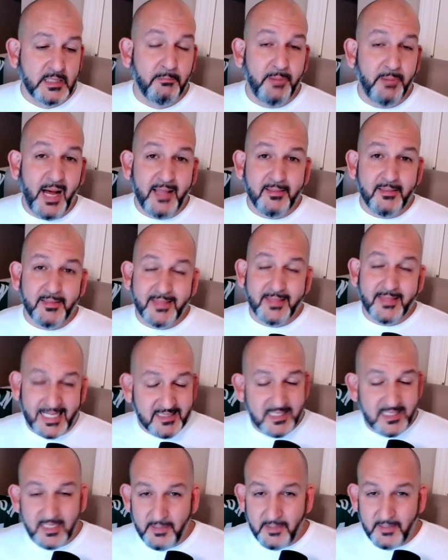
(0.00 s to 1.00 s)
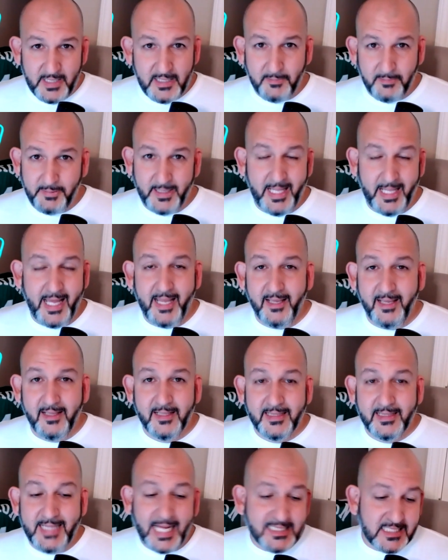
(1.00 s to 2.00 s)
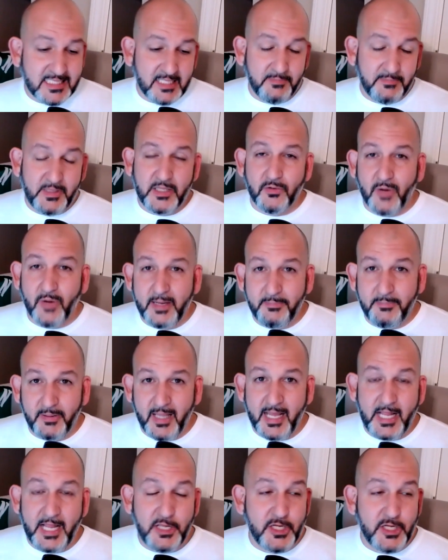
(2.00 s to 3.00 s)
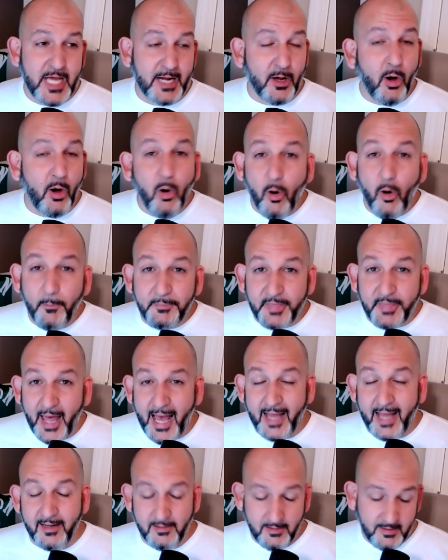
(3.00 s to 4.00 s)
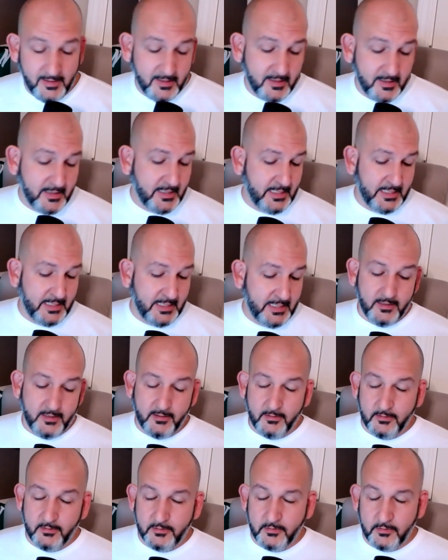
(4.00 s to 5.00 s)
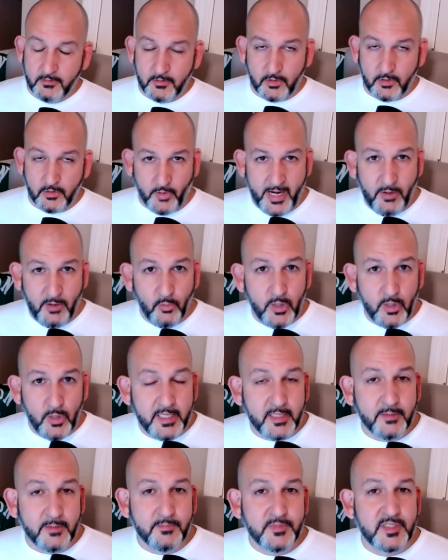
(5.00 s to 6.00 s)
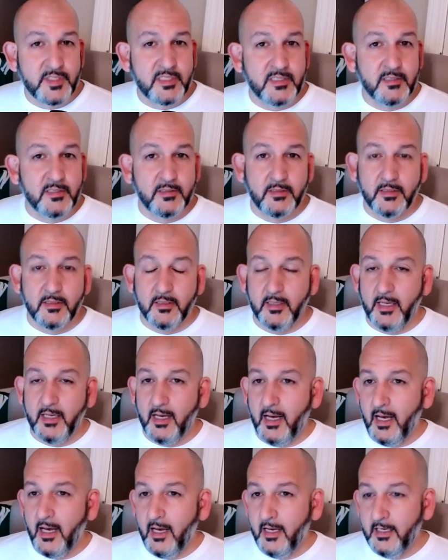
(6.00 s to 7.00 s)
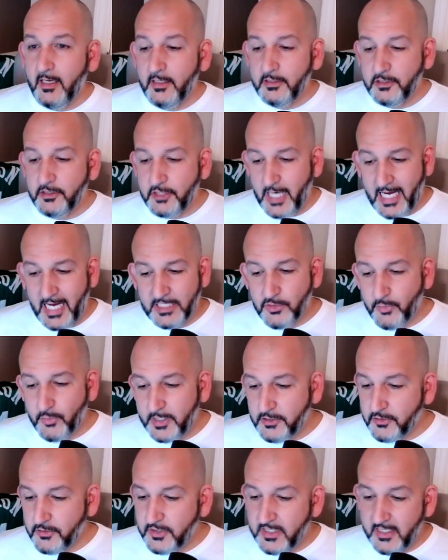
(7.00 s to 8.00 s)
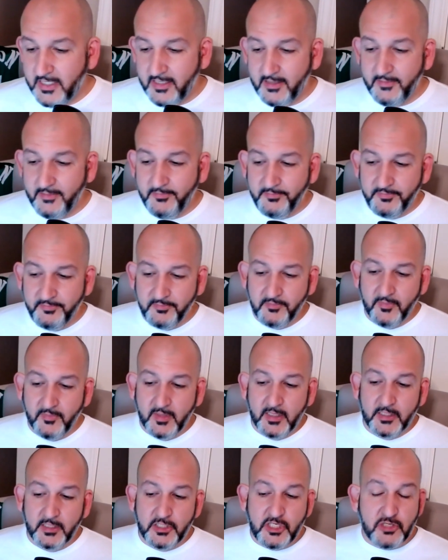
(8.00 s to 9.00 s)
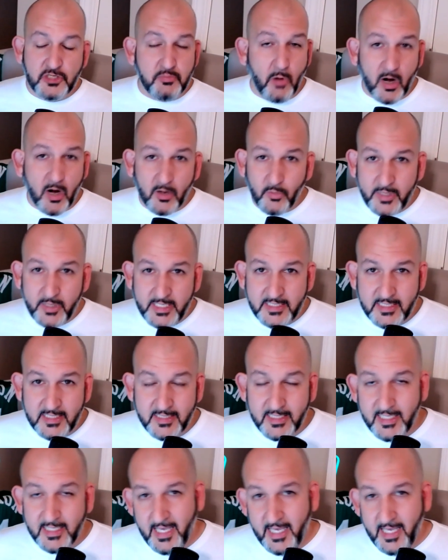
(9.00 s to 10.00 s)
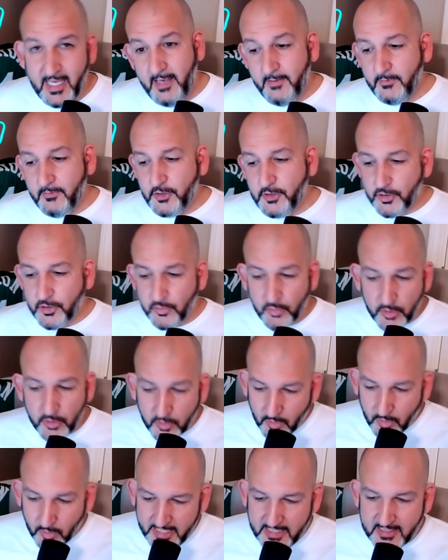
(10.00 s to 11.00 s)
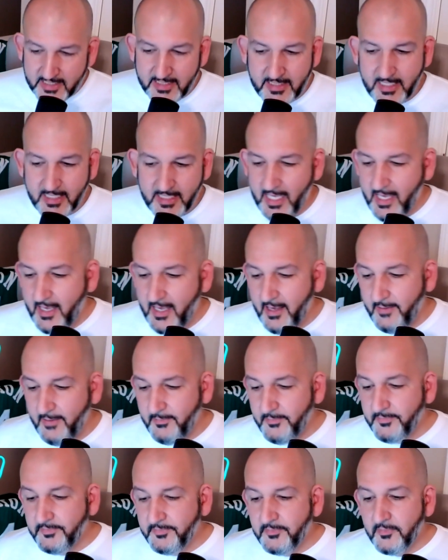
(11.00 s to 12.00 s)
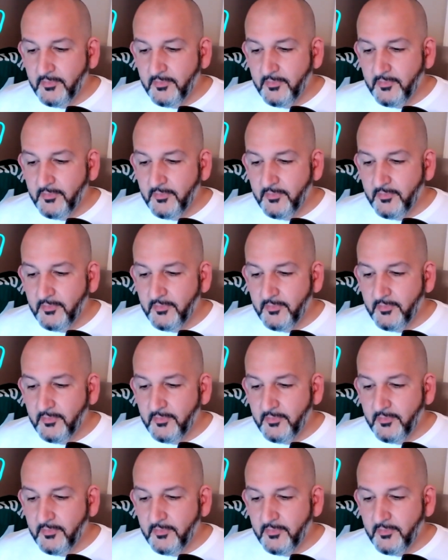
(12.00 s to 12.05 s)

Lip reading: But that's going to be the play. That's going to be the right play. And you got to hope that Grant Williams, Josh Richardson, Smart when he's in the game, Schroeder when he's in the game,